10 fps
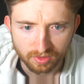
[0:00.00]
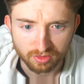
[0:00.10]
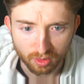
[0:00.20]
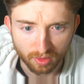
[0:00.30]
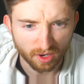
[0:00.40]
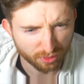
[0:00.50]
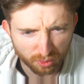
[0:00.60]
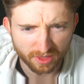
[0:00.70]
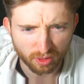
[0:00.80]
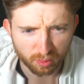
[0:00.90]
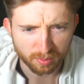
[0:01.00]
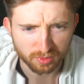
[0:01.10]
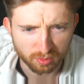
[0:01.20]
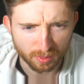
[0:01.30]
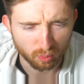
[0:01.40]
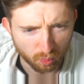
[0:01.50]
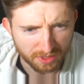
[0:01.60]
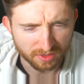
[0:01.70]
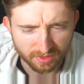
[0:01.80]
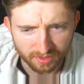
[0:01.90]
So I thought that queen was a bit
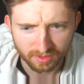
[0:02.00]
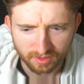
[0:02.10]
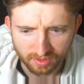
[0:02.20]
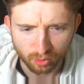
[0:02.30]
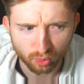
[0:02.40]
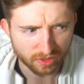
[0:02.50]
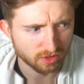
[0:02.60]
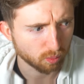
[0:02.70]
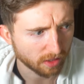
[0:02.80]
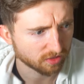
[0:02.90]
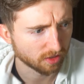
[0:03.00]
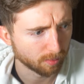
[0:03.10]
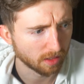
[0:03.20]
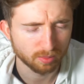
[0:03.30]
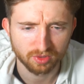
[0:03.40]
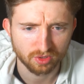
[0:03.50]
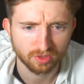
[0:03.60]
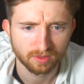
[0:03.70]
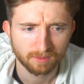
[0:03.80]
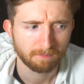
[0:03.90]
weird there. Already white's in a better
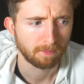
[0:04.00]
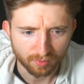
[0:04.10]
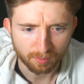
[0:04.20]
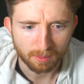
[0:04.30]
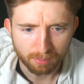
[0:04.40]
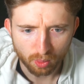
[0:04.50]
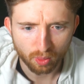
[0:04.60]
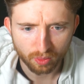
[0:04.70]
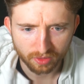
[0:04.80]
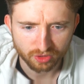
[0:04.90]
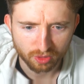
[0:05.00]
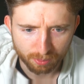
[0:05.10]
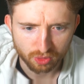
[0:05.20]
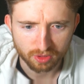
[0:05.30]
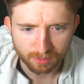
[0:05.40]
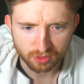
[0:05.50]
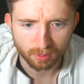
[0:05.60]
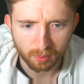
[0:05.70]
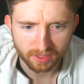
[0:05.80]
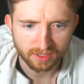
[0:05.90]
position. Developed my pawn. I should have pushed the
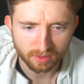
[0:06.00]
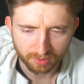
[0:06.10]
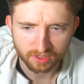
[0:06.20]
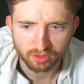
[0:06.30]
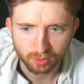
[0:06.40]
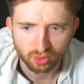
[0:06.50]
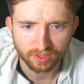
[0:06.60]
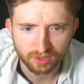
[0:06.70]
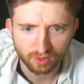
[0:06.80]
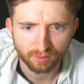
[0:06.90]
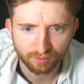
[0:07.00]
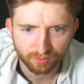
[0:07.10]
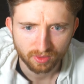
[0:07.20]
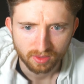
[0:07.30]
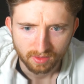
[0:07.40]
bishop away. Okay, so we trade off.